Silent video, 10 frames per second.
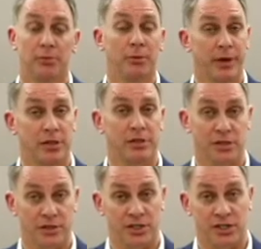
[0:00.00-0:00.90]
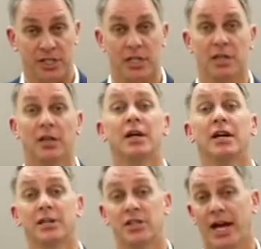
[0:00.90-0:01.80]
when patients are just sitting
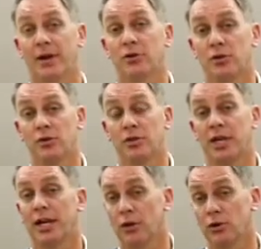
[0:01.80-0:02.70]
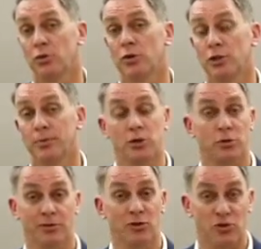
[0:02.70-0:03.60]
down during the day and not doing too much,
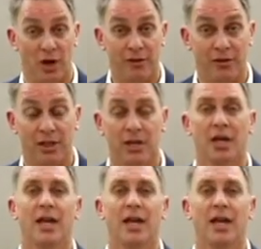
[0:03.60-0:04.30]
or even driving.